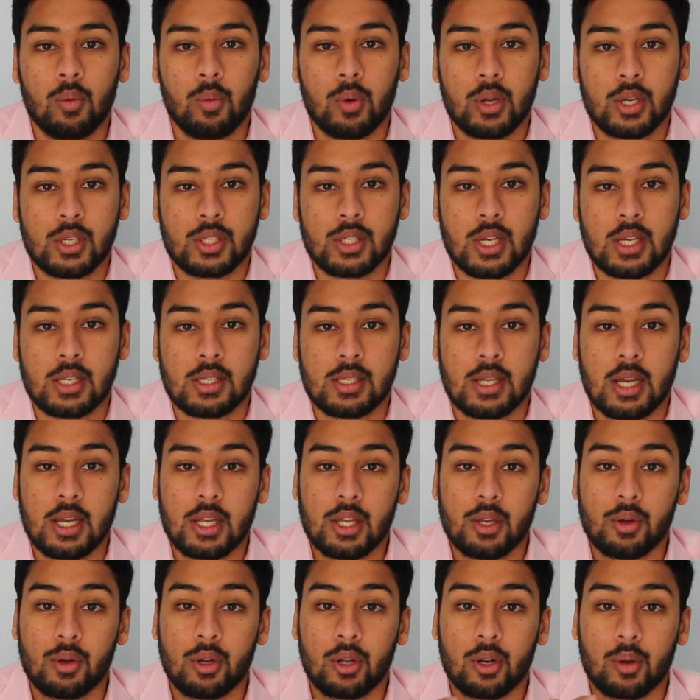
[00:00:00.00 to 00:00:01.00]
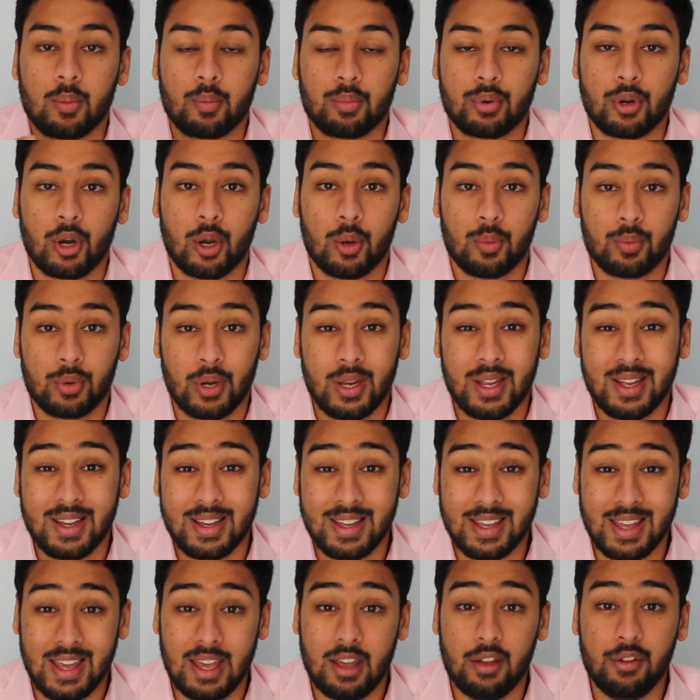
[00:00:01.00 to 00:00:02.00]
which says that you can appropriate
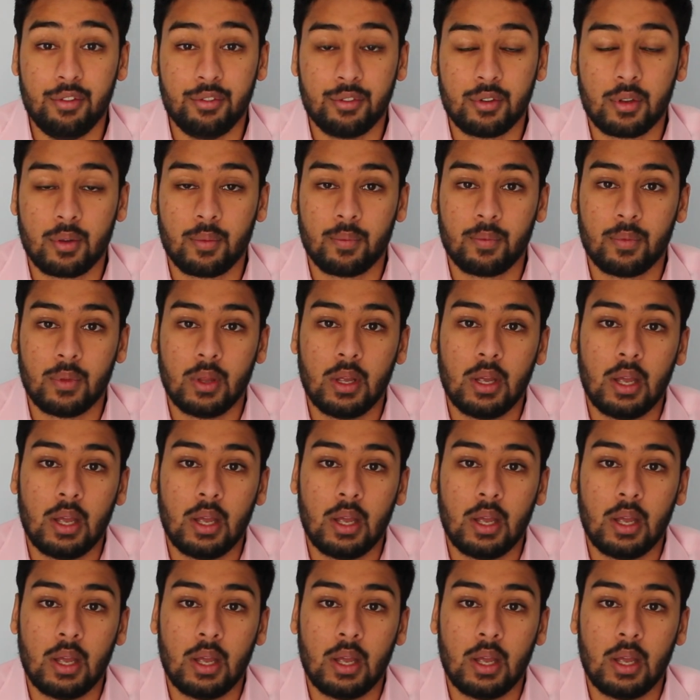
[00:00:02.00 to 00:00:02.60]
a gift,